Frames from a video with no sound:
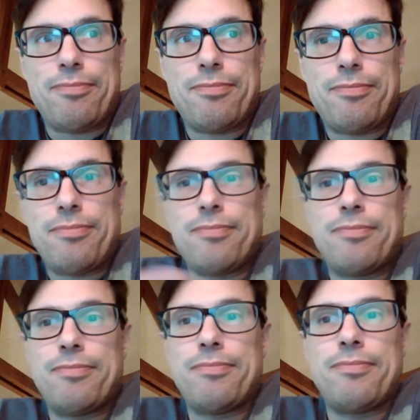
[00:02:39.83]

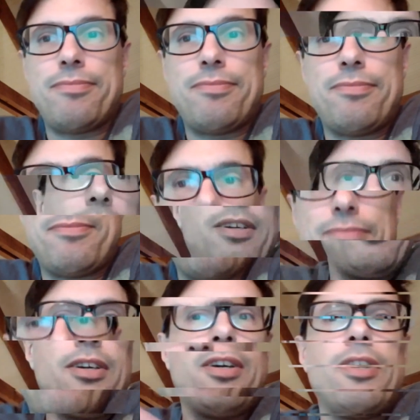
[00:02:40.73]

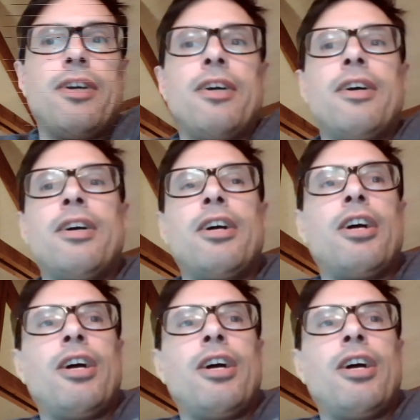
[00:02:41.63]
(silence)